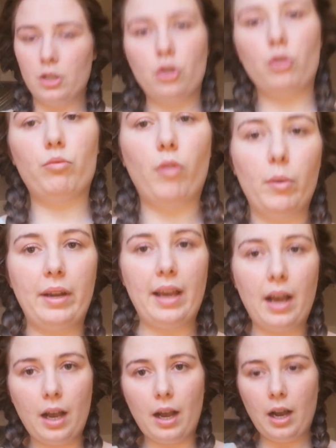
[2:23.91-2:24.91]
You can roll
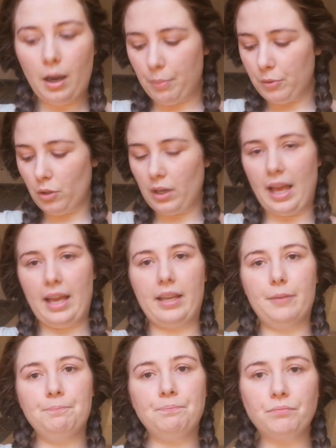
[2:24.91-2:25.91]
it up your
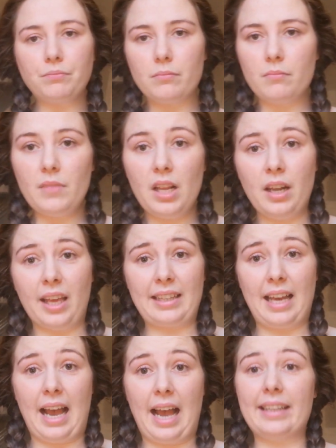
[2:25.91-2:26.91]
leg like
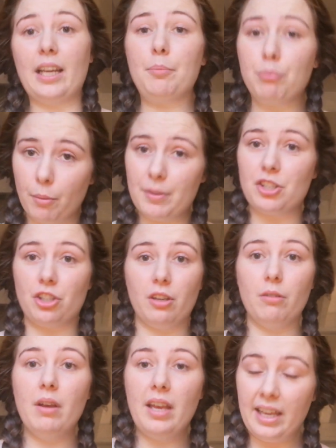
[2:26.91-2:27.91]
that. And I promise
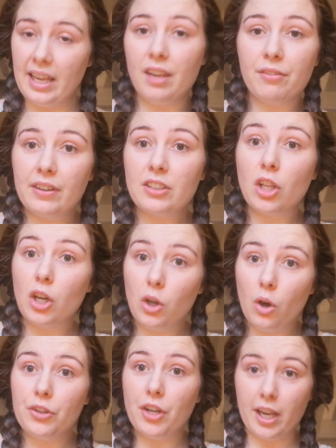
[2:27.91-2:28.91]
you, it feels a
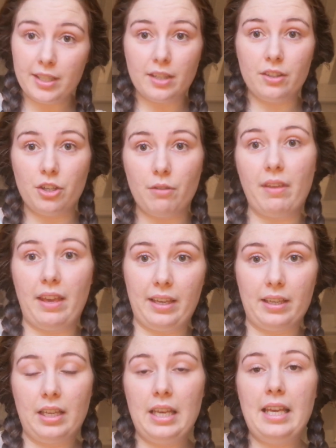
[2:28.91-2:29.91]
lot nicer than you
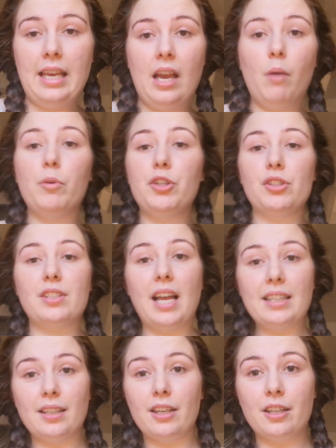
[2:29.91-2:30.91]
think. And when you're
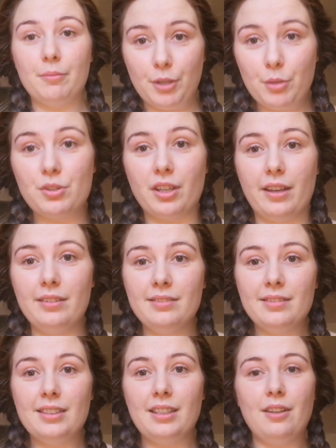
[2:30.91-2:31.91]
sat at a computer
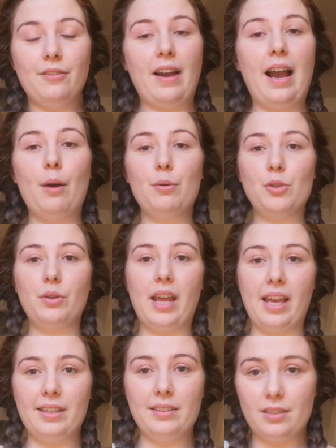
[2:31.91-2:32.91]
for hours on
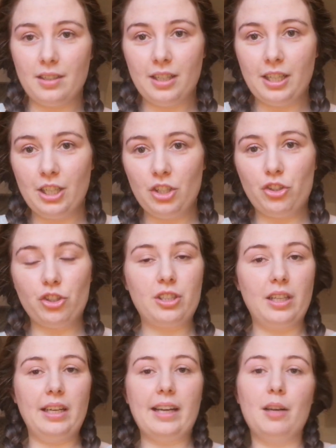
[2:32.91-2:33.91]
end,
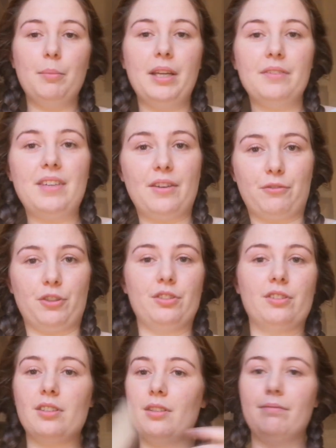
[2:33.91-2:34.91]
just a little bit of
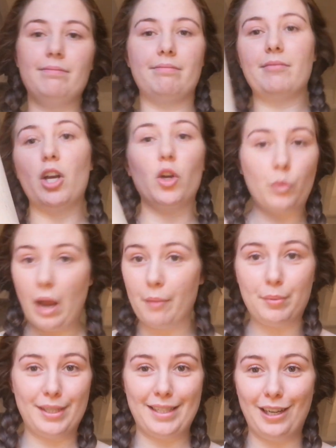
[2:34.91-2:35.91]
difference,
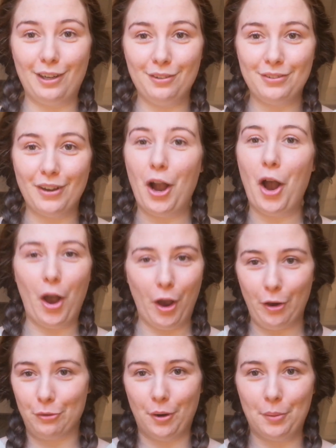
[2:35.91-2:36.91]
grab yourself
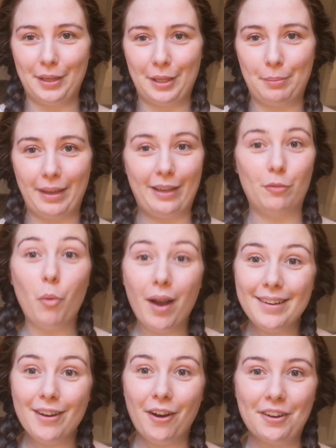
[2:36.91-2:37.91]
a rolling pin.
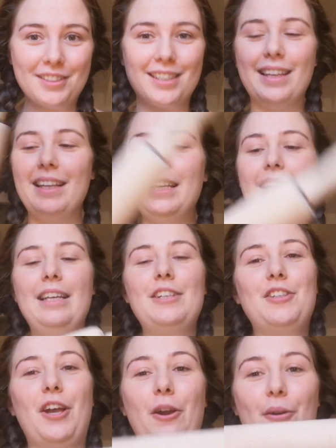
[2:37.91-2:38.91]
Why not?
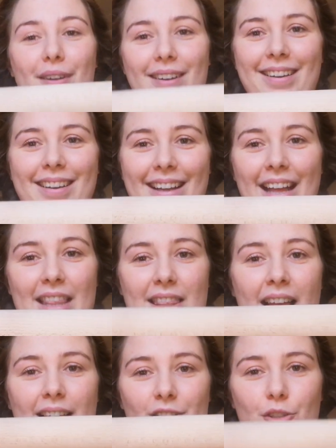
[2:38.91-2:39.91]
So
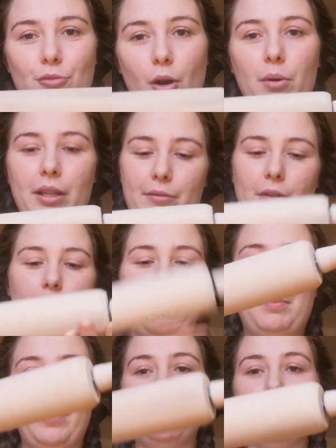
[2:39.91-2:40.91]
that's the
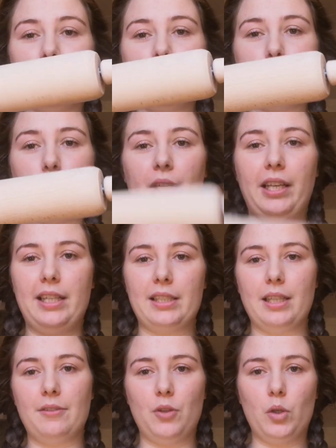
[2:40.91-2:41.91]
rolling pin, which is
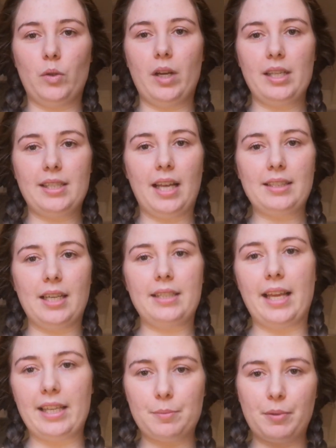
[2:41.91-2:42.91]
brilliant if you're sat at a
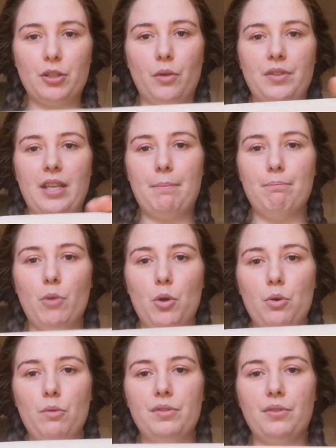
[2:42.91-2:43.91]
desk because obviously it
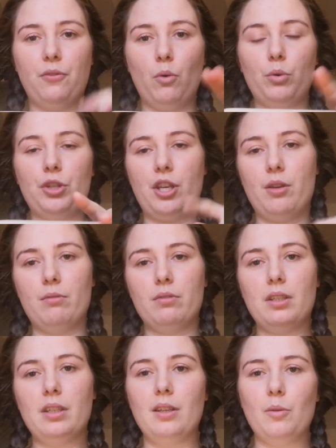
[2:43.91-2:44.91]
moves for you
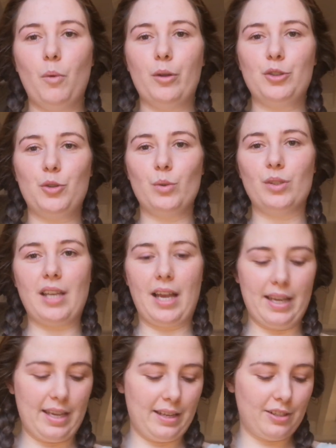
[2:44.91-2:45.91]
whilst you're sat
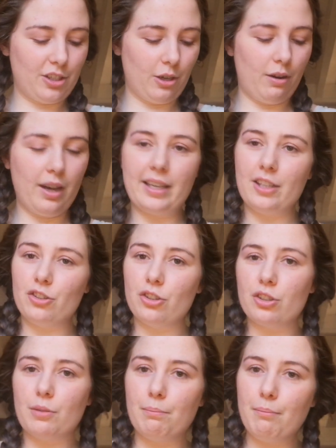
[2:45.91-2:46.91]
here. So I can
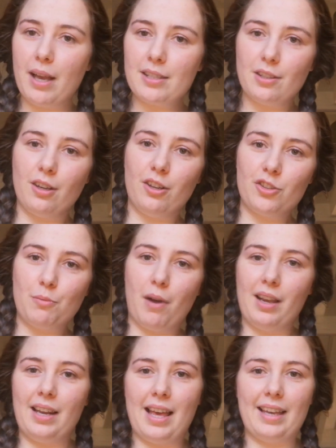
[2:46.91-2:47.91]
just massage
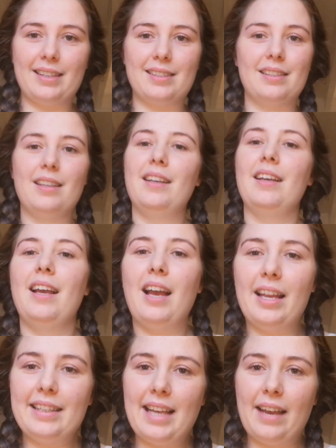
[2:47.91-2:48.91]
my legs
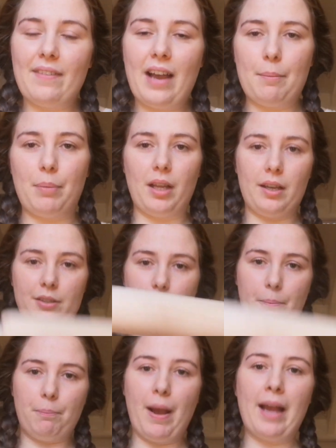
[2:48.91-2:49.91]
and get that blood
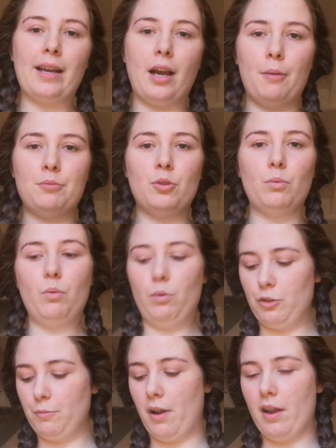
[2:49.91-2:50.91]
back up
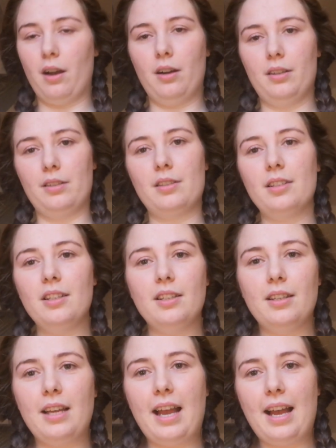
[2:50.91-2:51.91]
towards my heart,
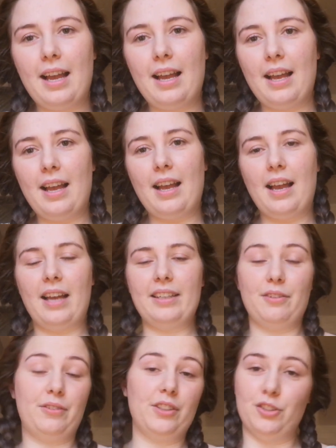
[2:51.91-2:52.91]
and
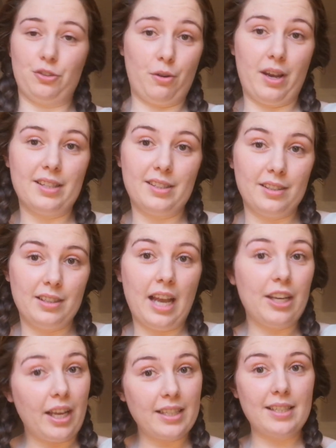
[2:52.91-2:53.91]
it feels great.
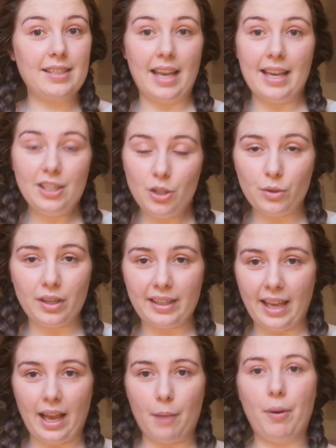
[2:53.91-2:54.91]
And as I say, you can
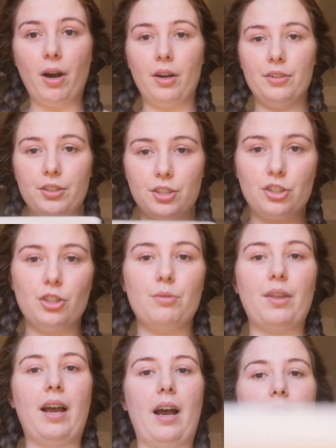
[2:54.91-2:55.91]
get a partner to do
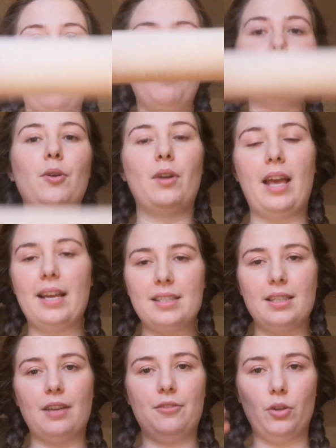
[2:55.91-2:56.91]
that up your
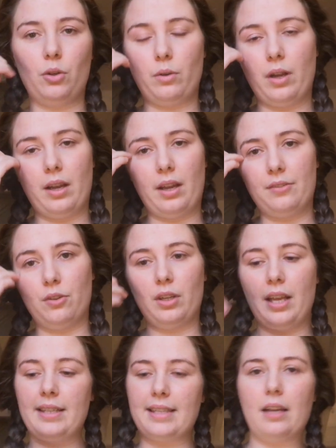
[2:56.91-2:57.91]
legs. If you're
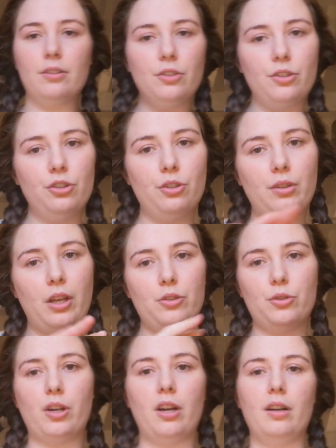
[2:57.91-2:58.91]
laid down, you can do that on
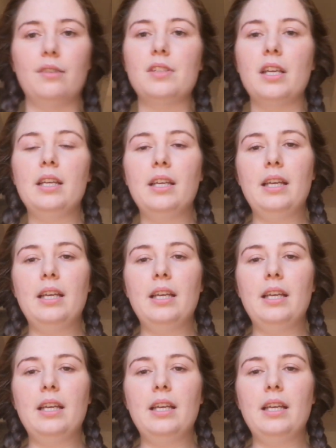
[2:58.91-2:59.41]
your calves.